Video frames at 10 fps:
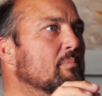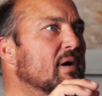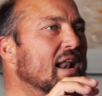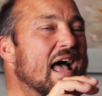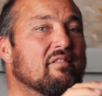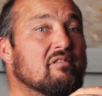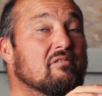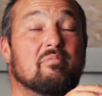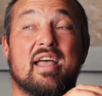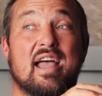But other
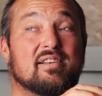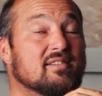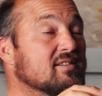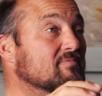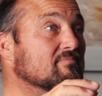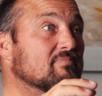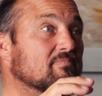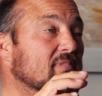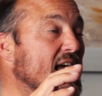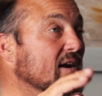than that,
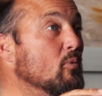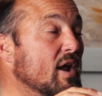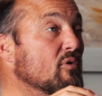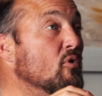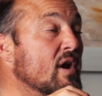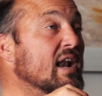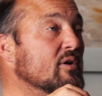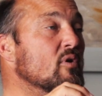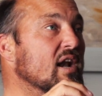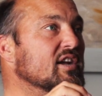like went
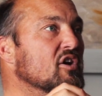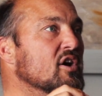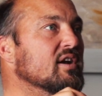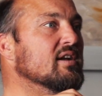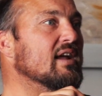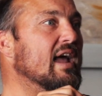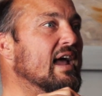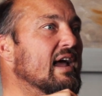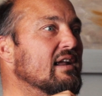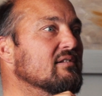really good,
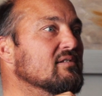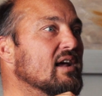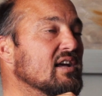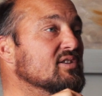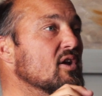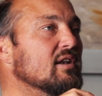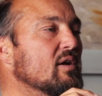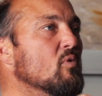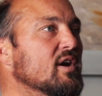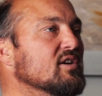and I
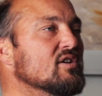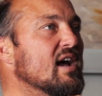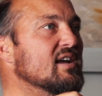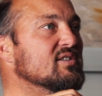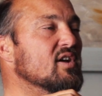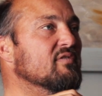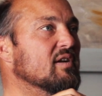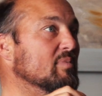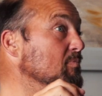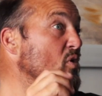certainly want to try surf it
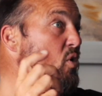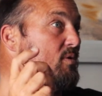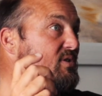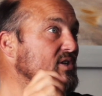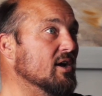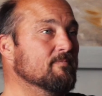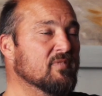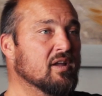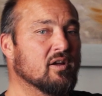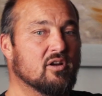a bit more. So
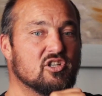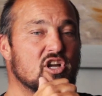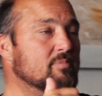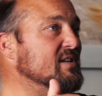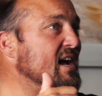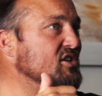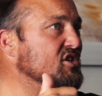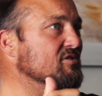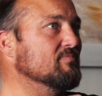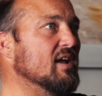good job,
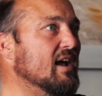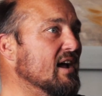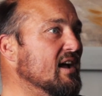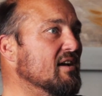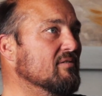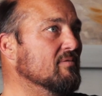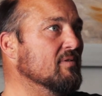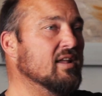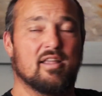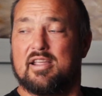Dutch.
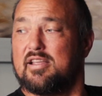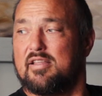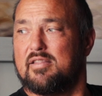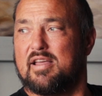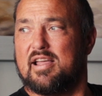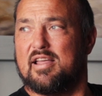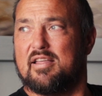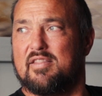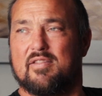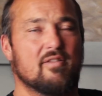
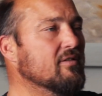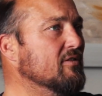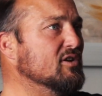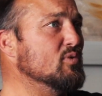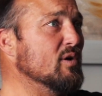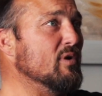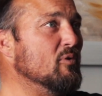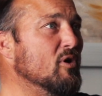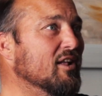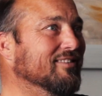The twin
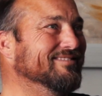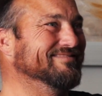went well.